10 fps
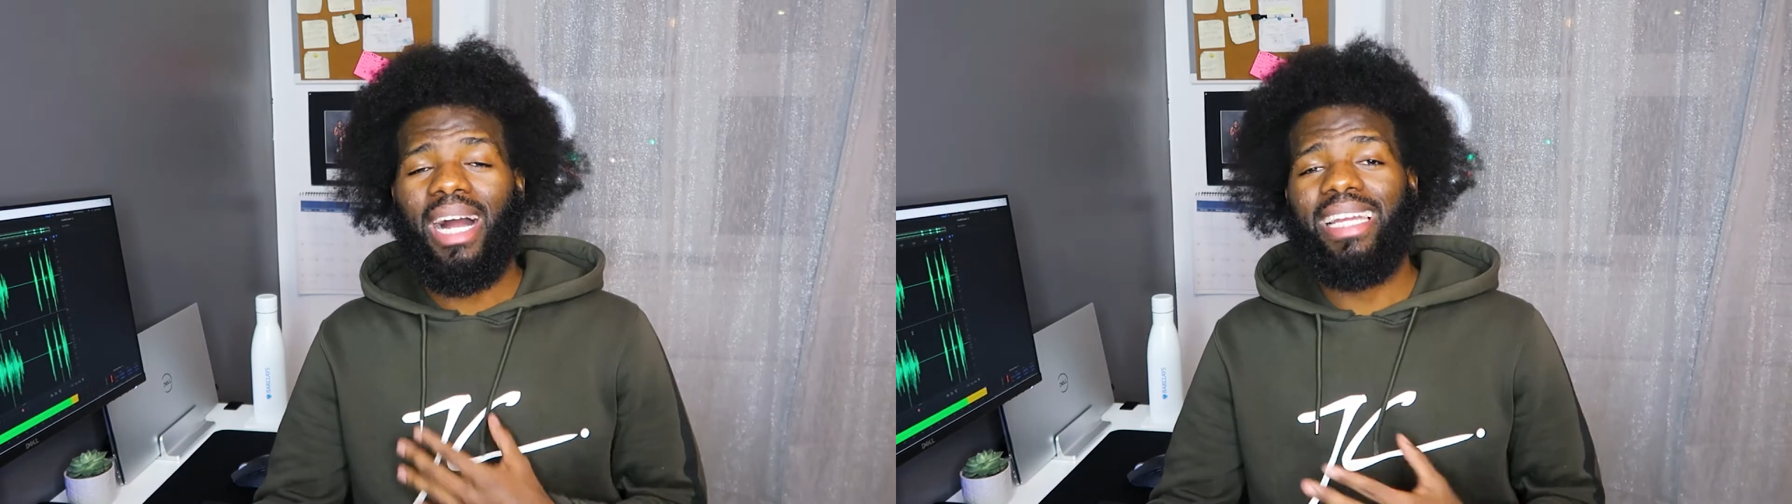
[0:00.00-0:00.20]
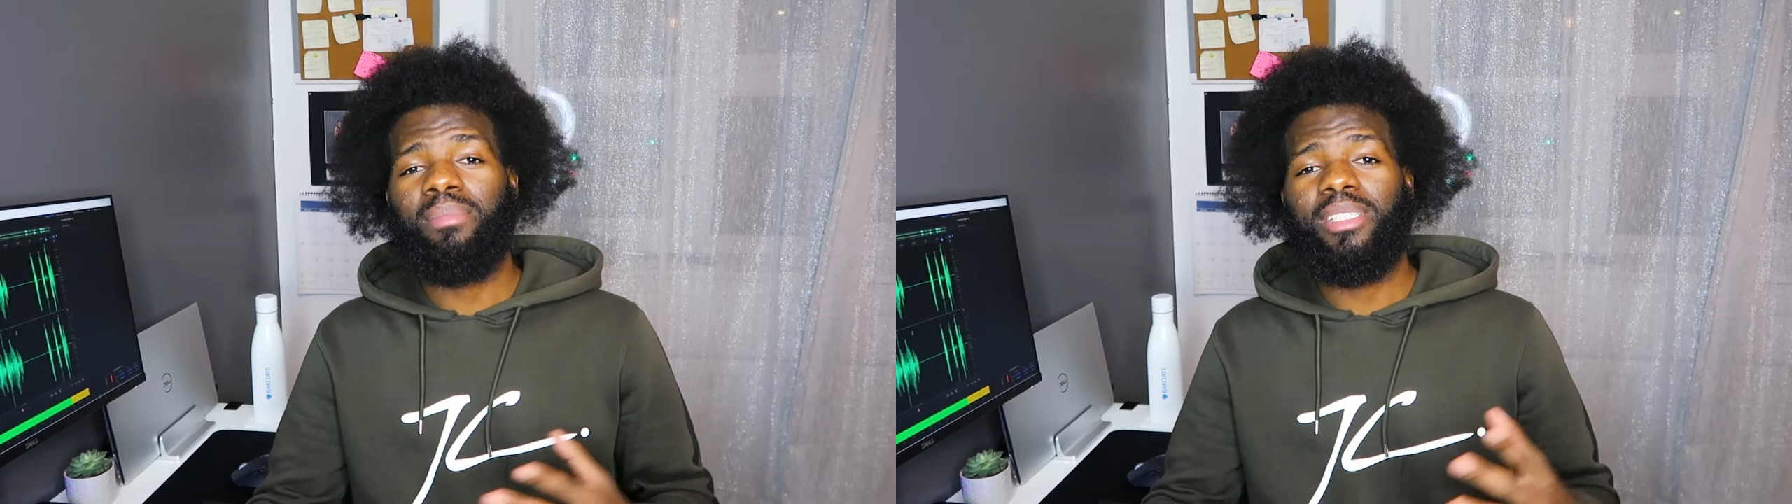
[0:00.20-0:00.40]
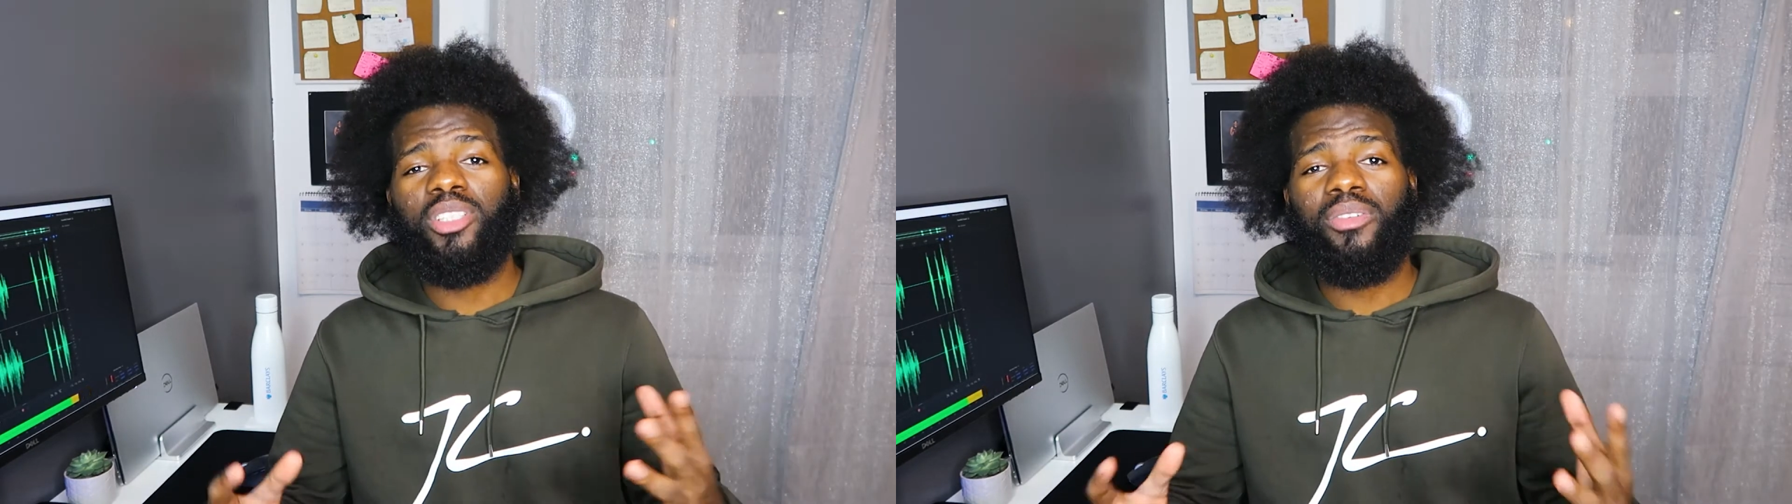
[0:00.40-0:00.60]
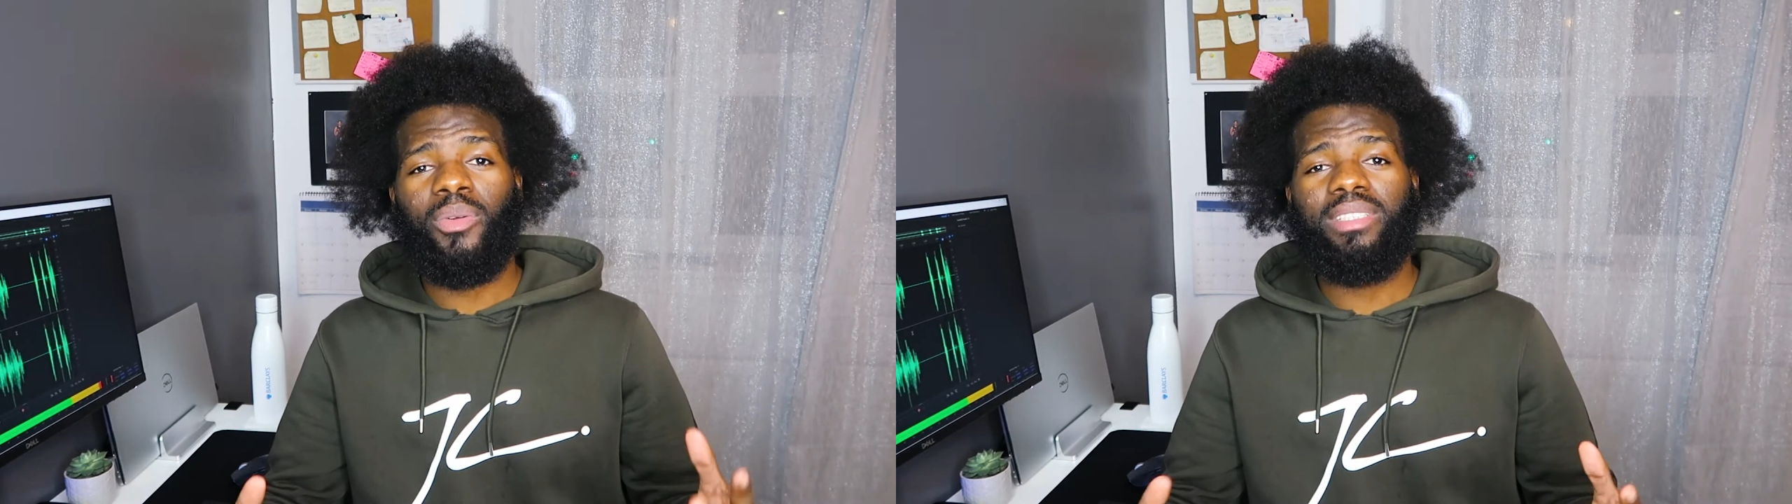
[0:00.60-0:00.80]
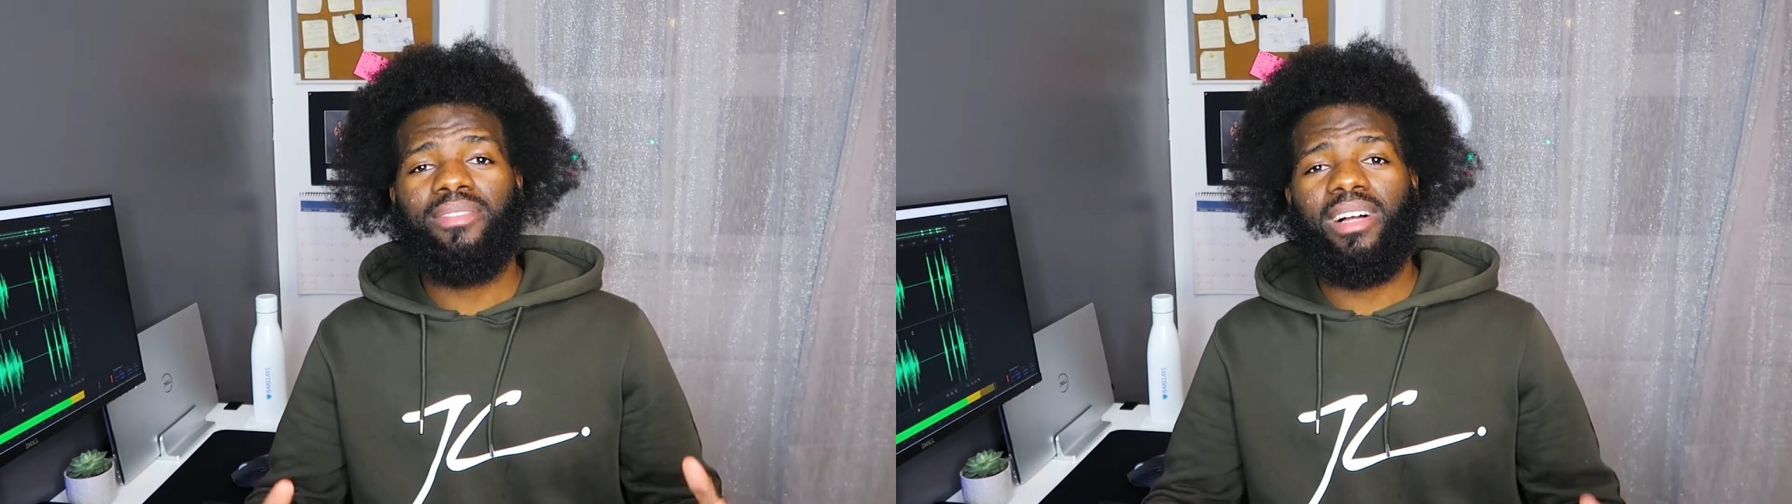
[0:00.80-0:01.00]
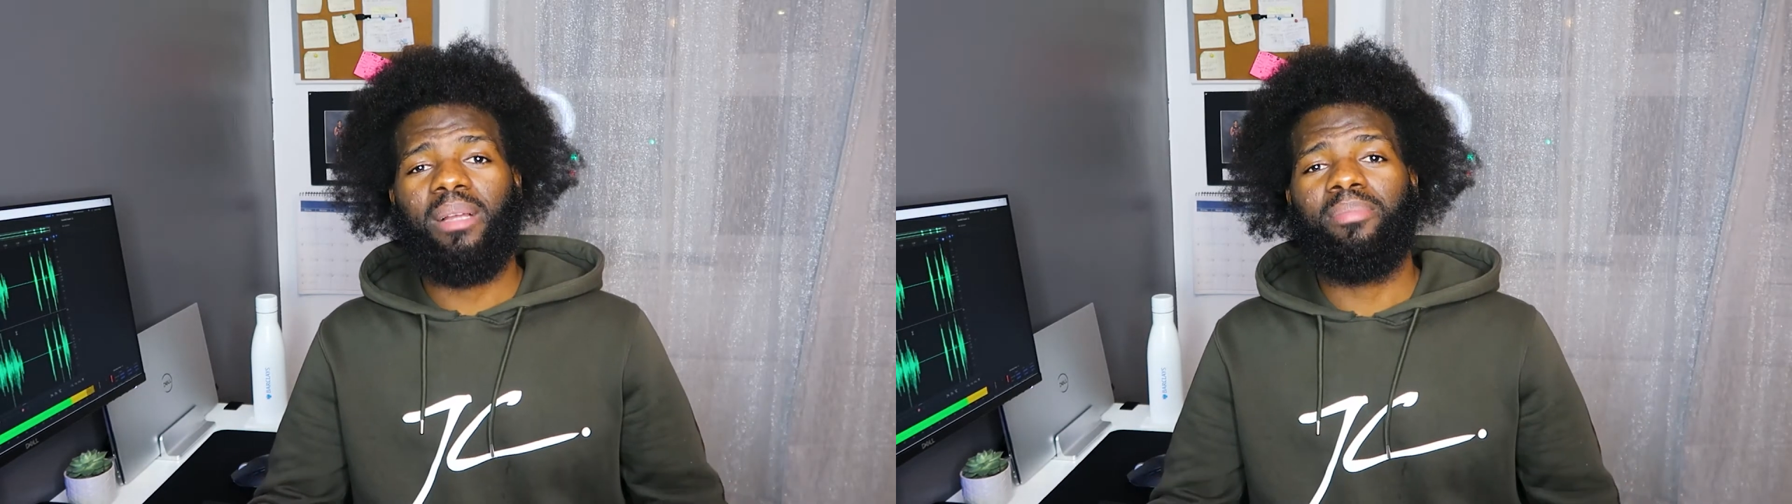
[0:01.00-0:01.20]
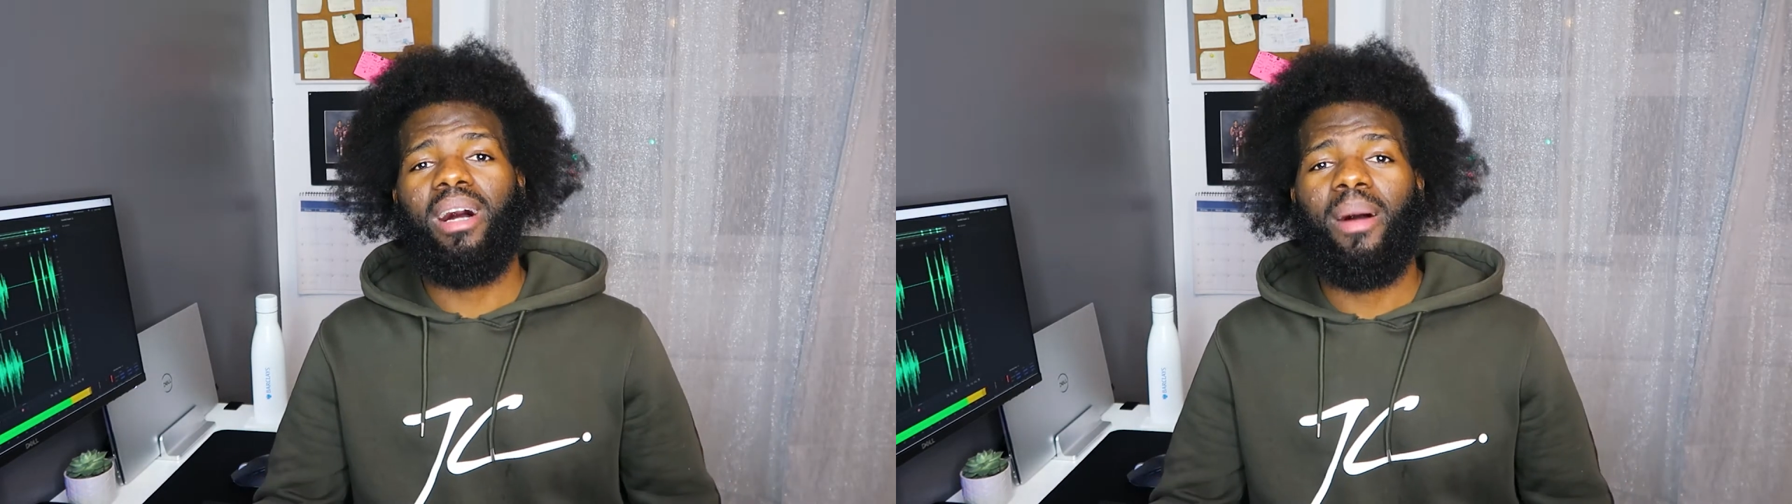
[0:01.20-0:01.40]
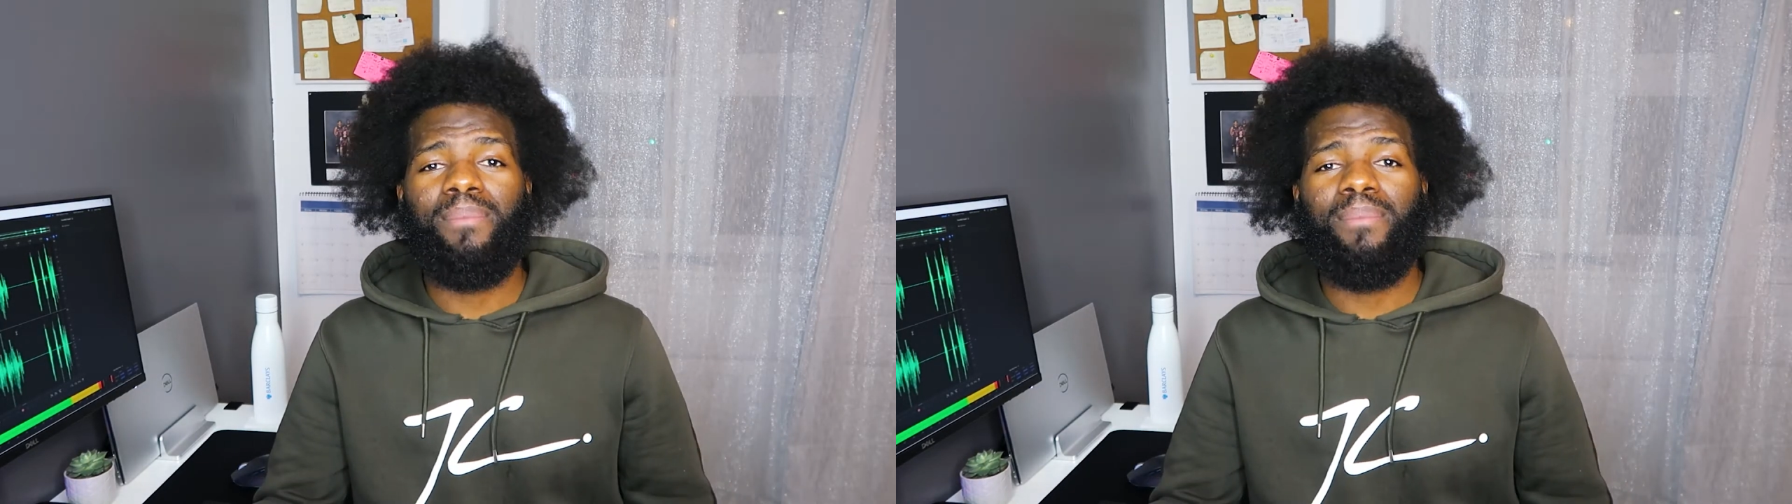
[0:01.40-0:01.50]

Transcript: I am a software developer